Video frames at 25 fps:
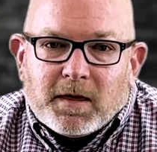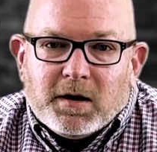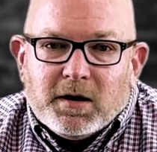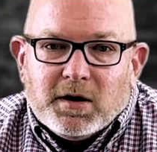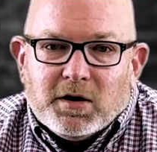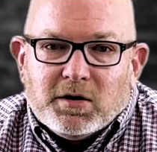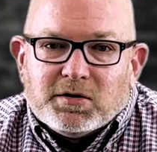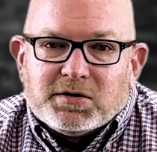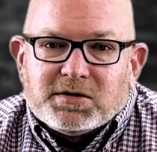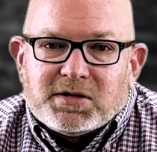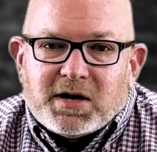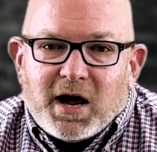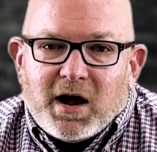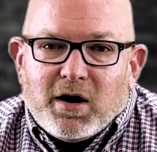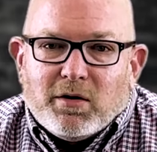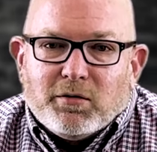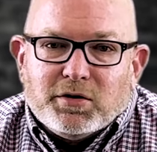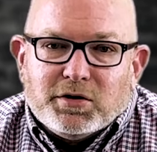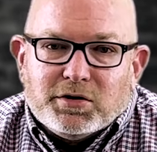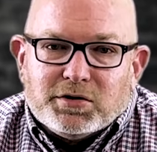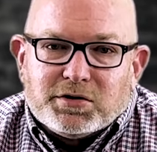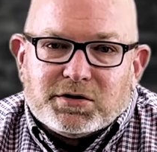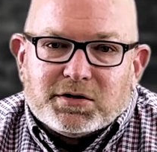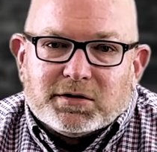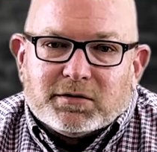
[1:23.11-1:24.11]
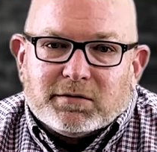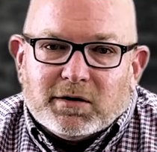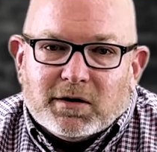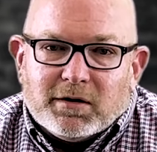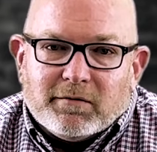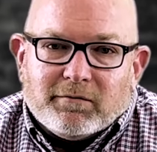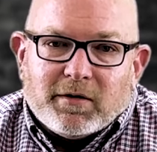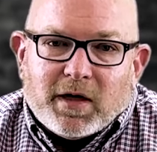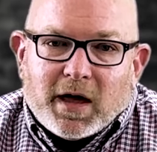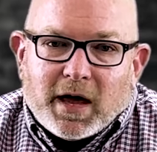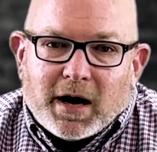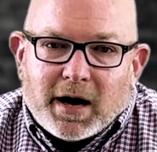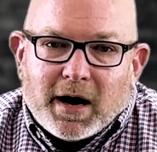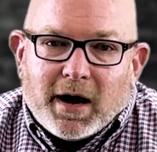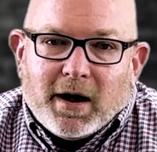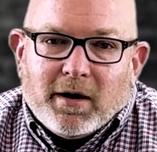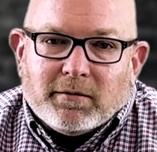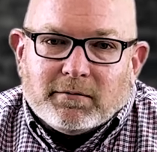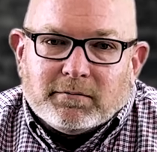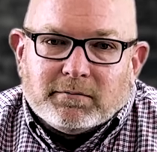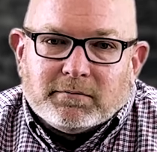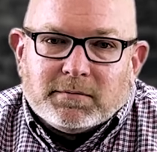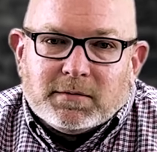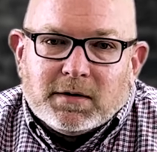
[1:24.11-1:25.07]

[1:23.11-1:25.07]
here's how you should live that out.